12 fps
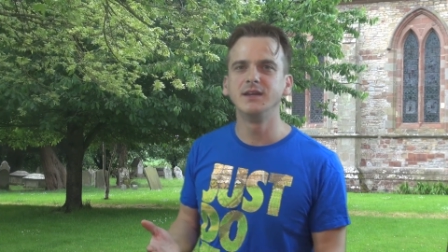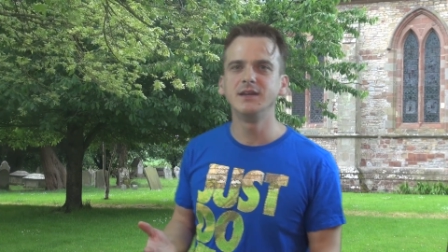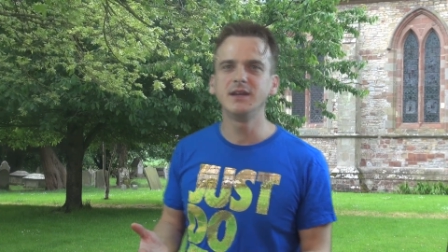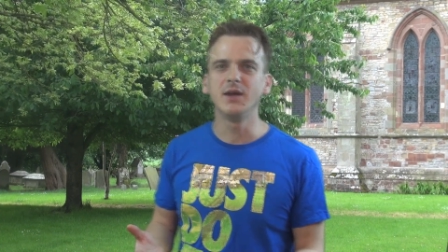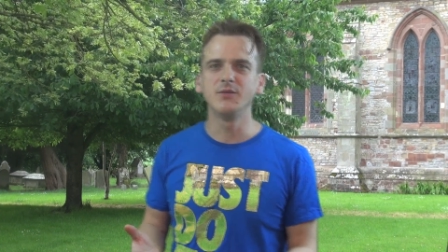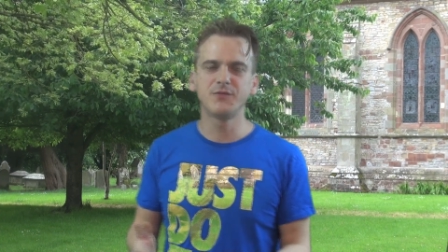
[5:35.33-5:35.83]

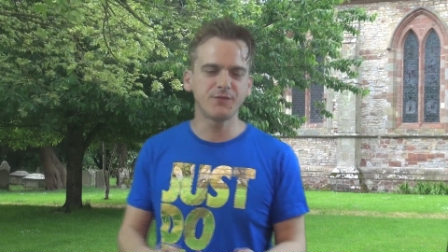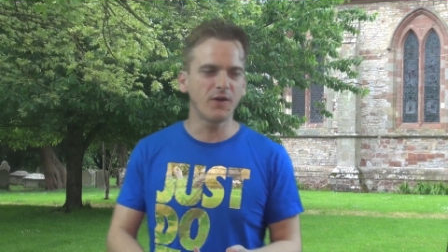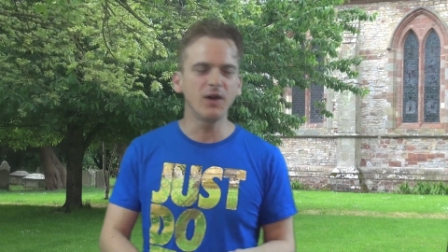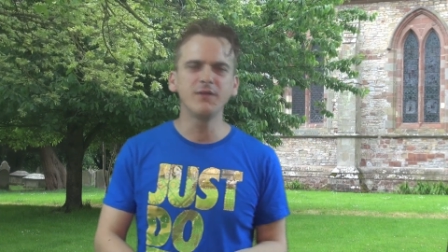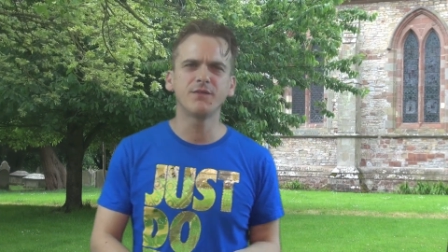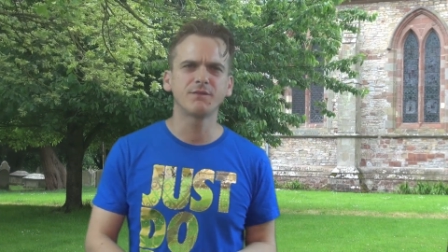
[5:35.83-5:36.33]
you know,
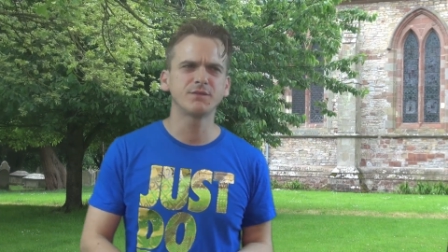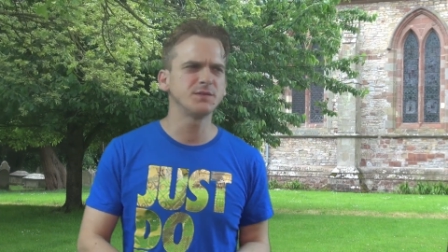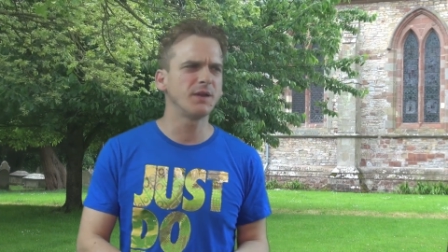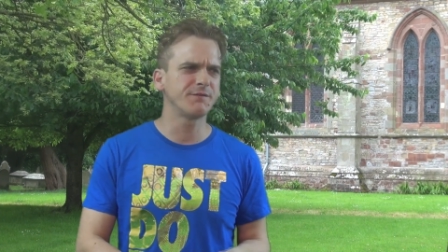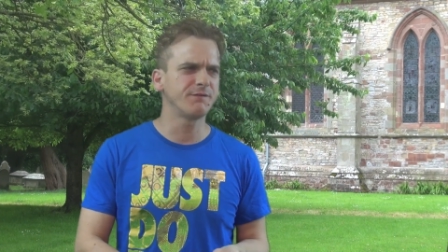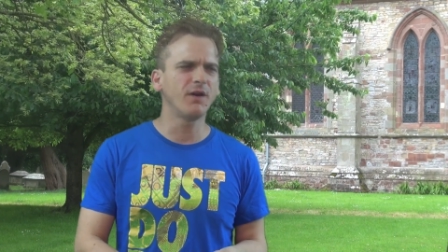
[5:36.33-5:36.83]

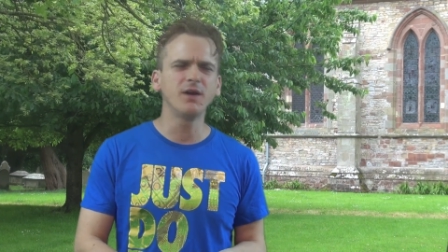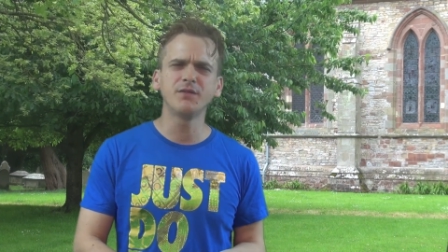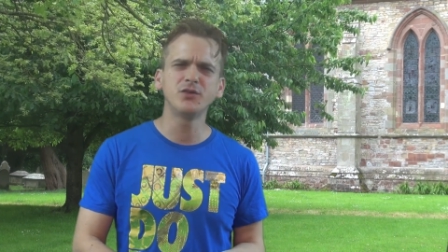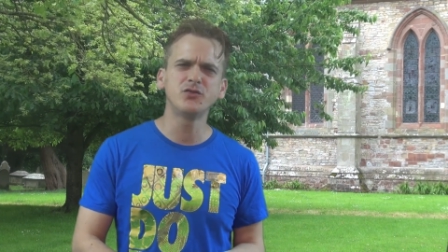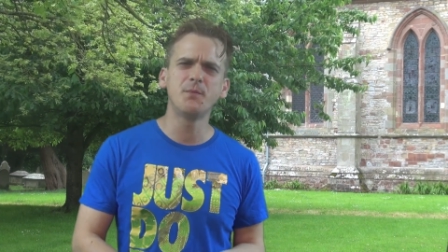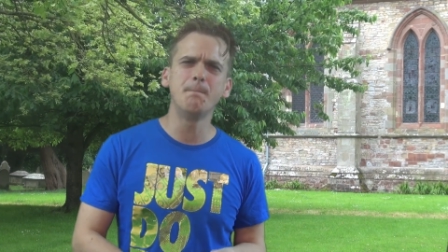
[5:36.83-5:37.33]
something like
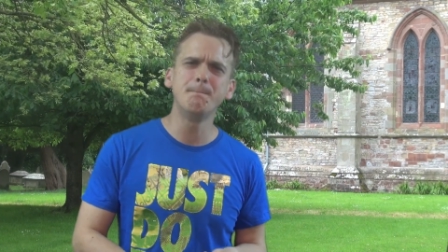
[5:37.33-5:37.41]
500